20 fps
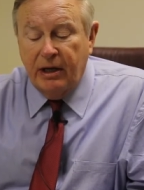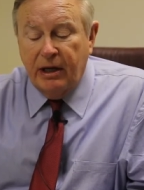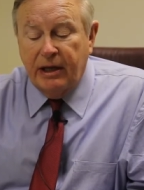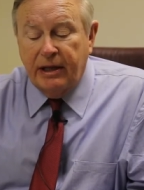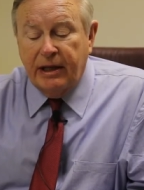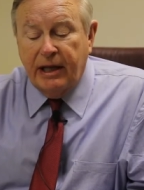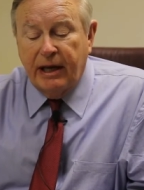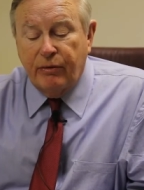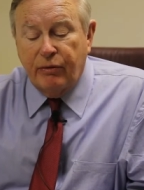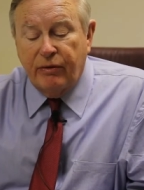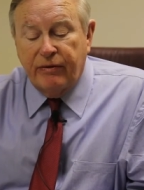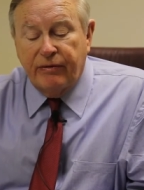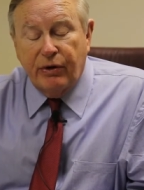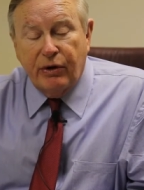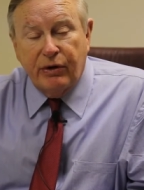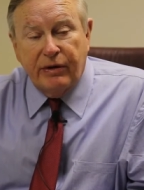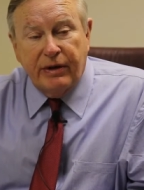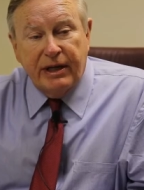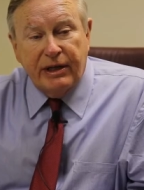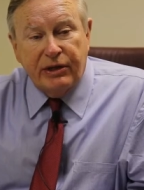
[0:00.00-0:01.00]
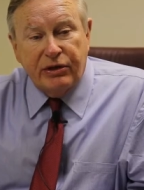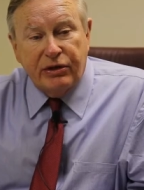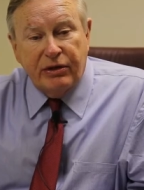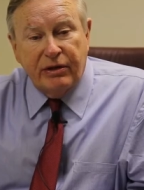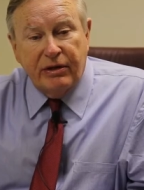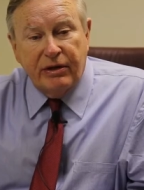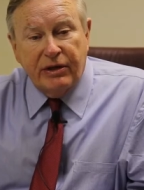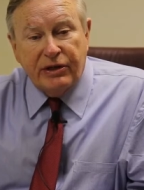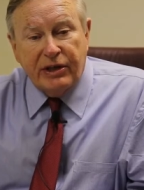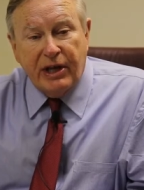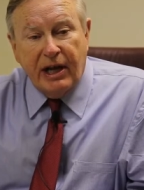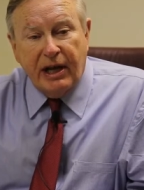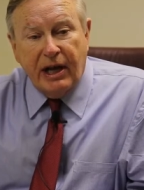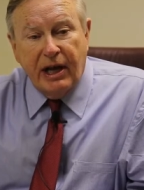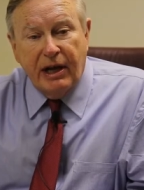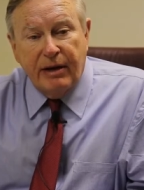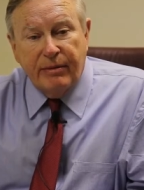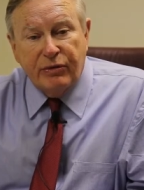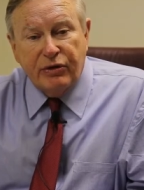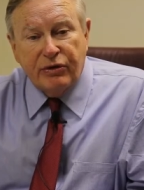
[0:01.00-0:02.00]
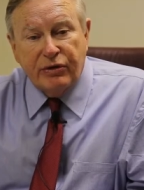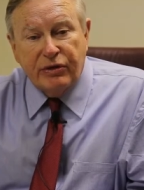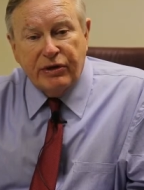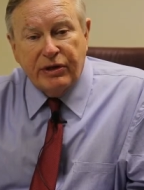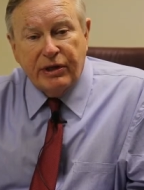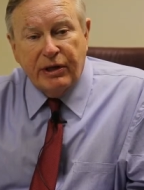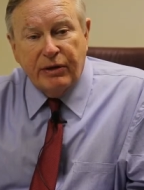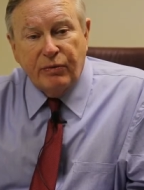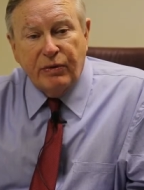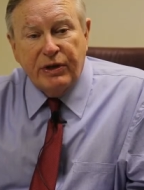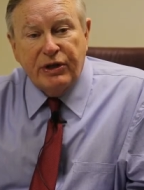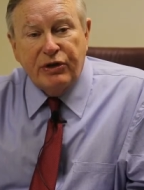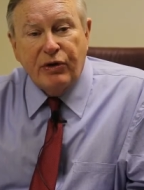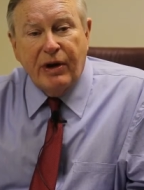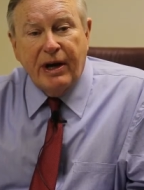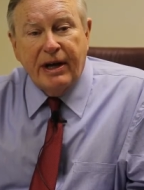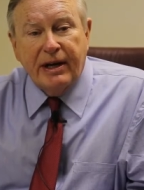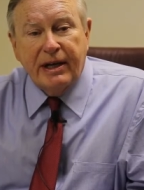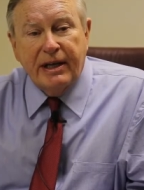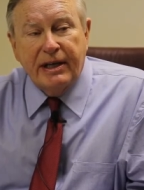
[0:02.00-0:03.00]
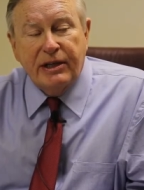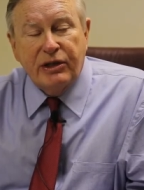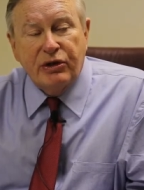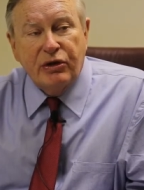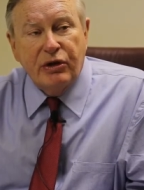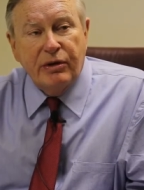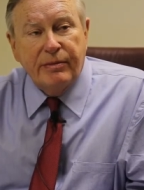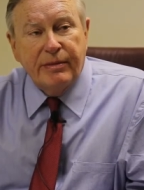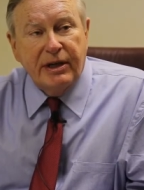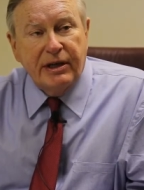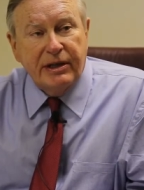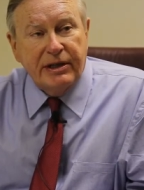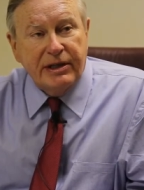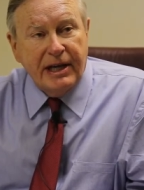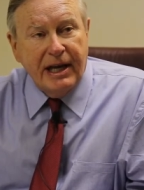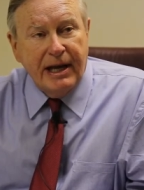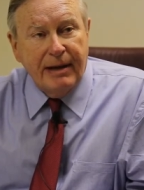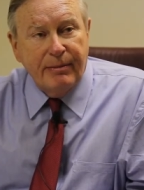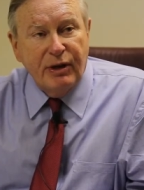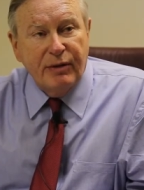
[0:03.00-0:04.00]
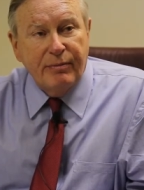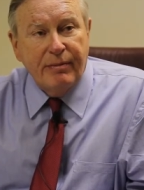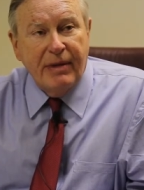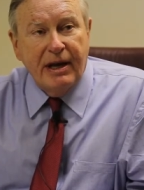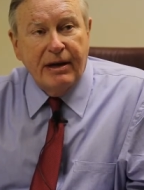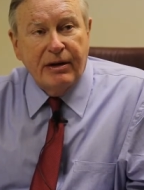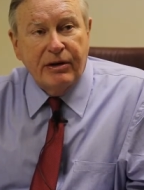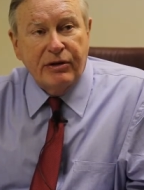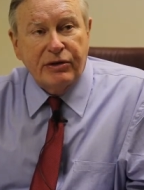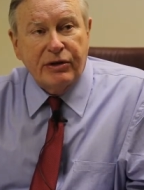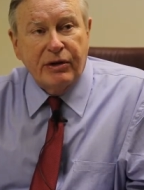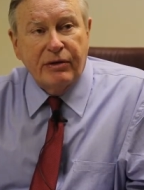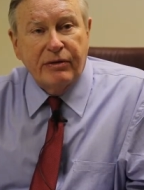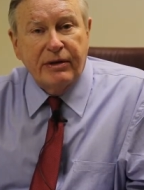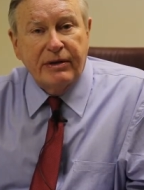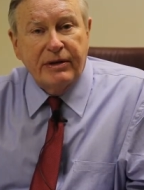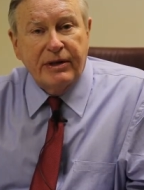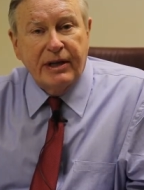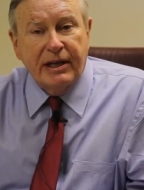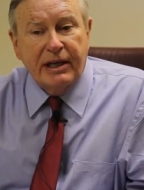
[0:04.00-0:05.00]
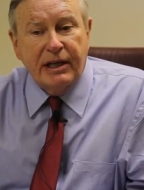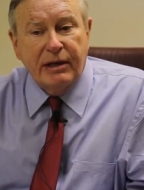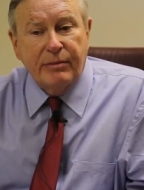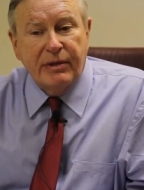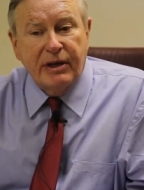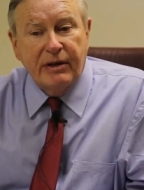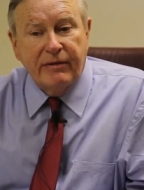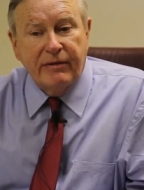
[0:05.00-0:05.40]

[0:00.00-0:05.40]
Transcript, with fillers: And they refer these to the psychometrist and we try to get to them in a timely manner so that they can be